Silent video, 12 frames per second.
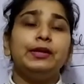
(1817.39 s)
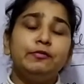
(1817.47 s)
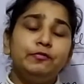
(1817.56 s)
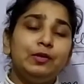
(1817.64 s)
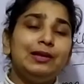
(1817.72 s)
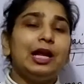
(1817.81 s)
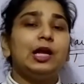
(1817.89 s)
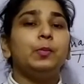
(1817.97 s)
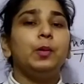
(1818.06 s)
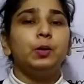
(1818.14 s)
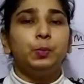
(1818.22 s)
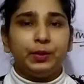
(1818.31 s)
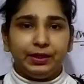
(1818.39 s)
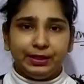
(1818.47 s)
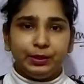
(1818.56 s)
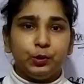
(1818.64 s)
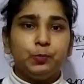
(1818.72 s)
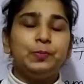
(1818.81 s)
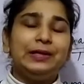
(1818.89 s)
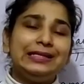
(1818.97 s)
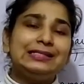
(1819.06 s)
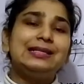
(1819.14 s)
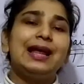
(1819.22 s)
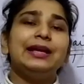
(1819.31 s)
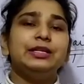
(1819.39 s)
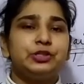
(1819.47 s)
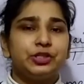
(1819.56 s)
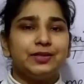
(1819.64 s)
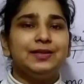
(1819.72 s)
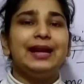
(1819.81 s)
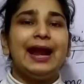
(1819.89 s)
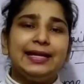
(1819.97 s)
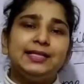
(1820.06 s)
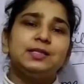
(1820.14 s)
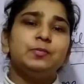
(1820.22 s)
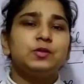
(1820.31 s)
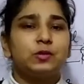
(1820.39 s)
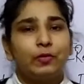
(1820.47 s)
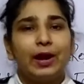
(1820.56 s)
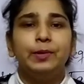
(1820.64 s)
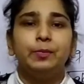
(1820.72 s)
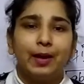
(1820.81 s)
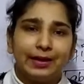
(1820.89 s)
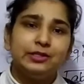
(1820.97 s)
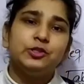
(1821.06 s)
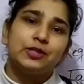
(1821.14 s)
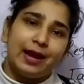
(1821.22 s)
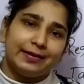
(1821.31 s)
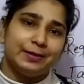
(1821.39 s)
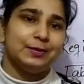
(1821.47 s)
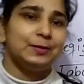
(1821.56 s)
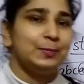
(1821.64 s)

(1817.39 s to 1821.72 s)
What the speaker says: If you like my video, please like, share and subscribe my channel.